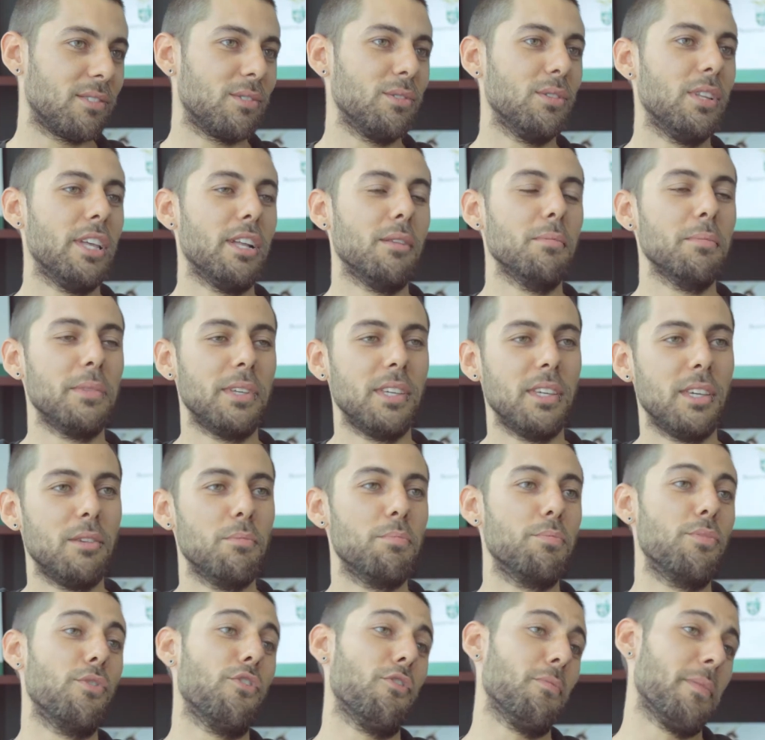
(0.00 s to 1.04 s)
could help me
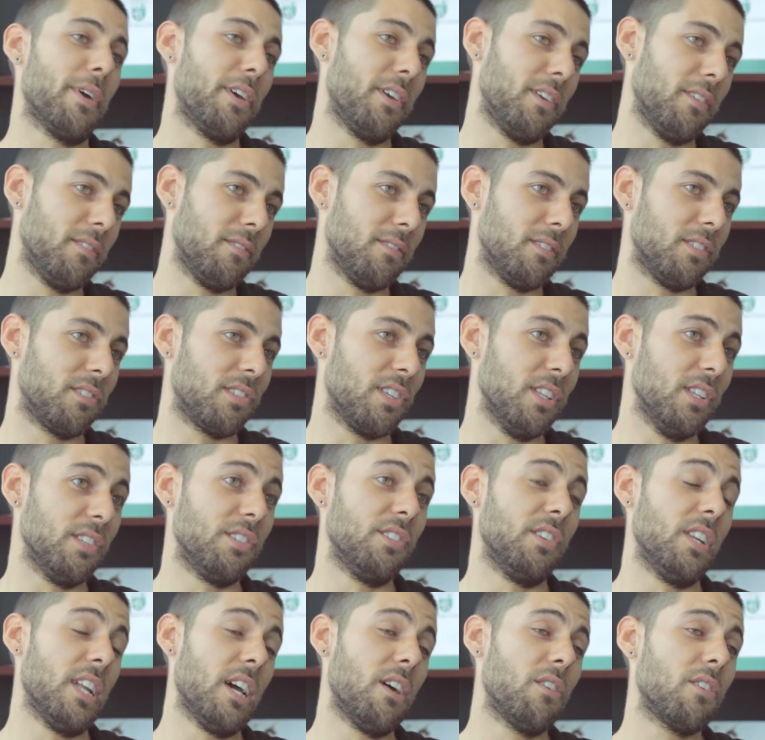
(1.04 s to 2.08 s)
improve my skills
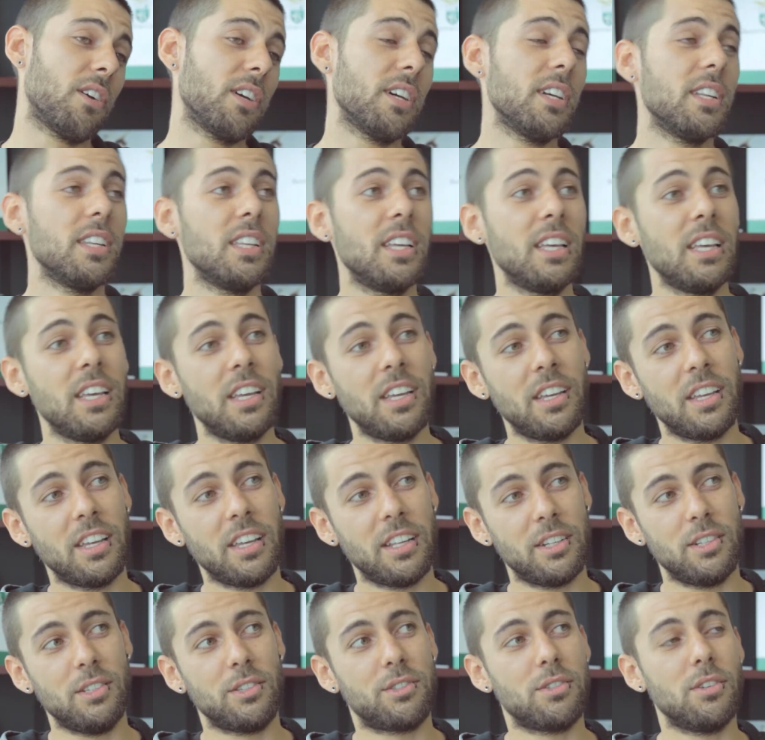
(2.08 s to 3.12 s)
in AutoCAD.
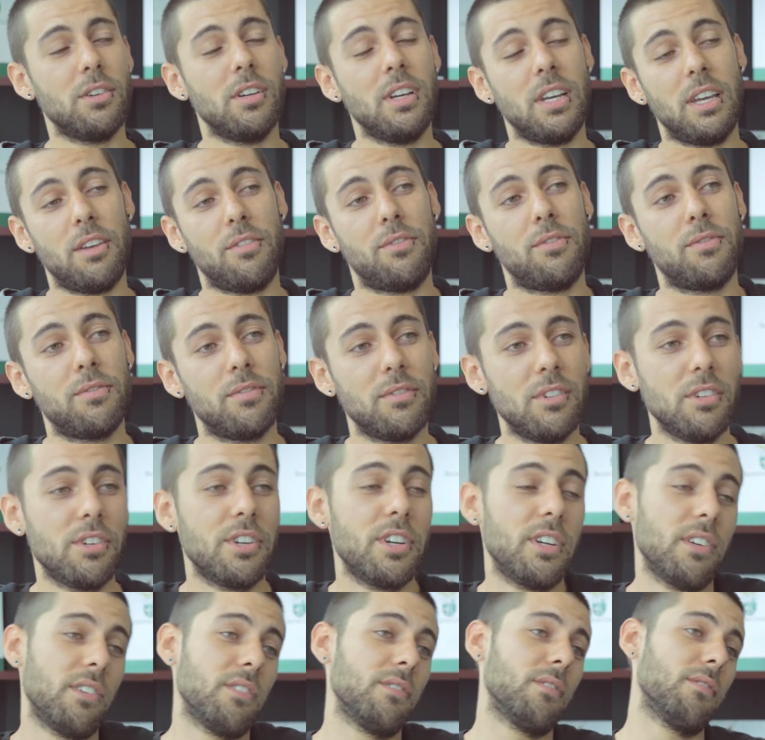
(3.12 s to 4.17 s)
And also, I've
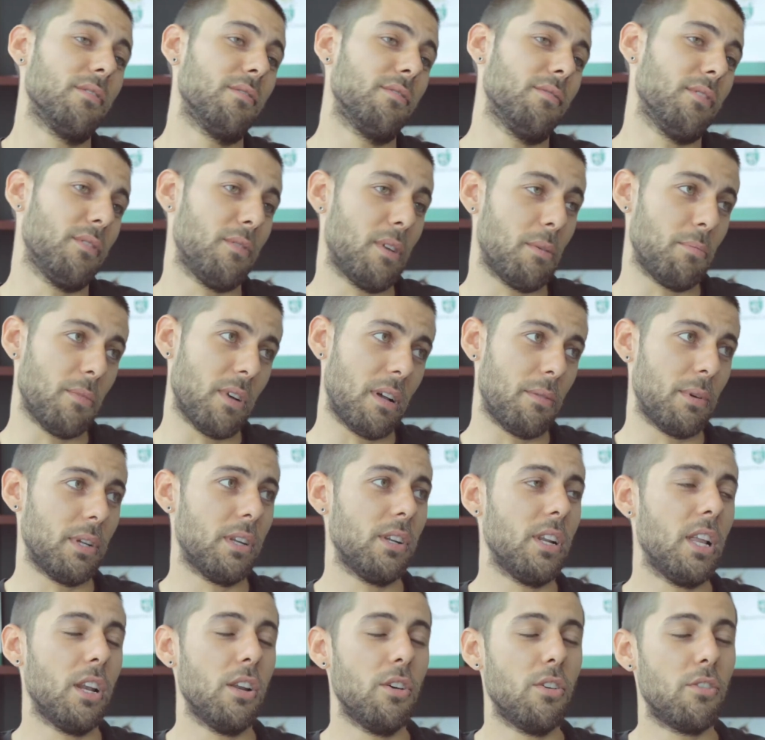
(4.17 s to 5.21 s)
learned
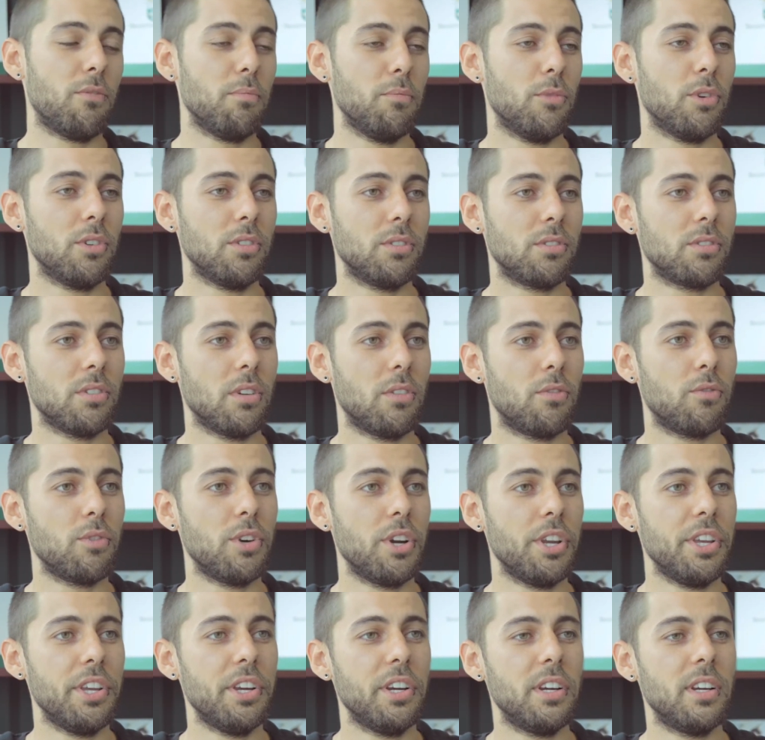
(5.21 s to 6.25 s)
about a lot more
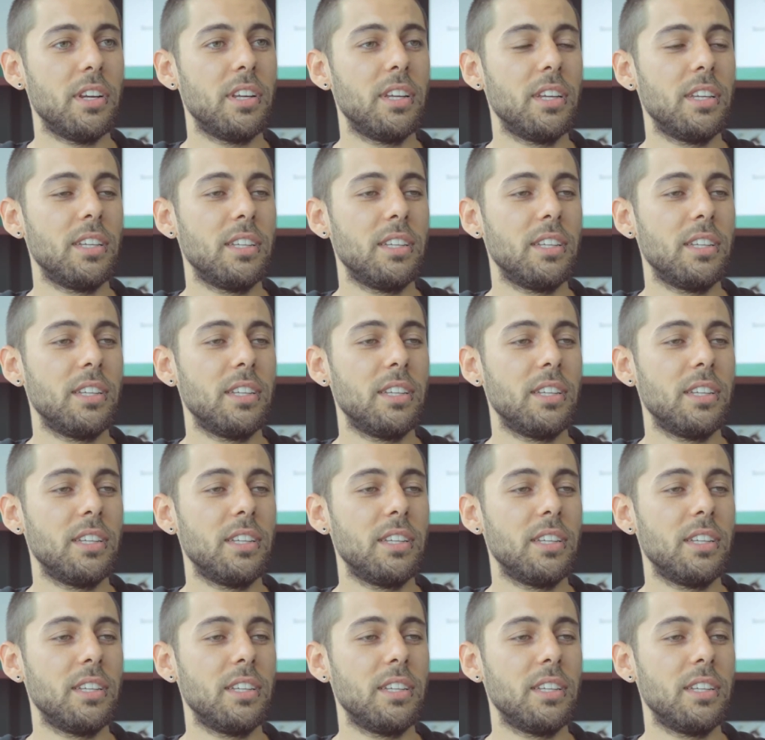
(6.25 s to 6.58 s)
software here.